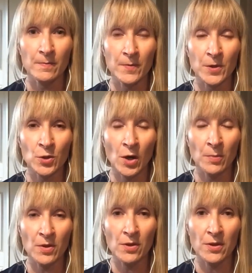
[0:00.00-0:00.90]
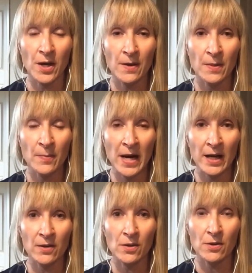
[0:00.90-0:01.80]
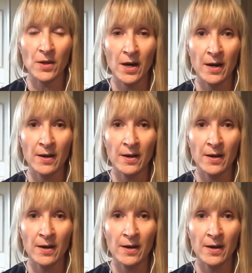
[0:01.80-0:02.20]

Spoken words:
the top of the thigh and the back of the thigh,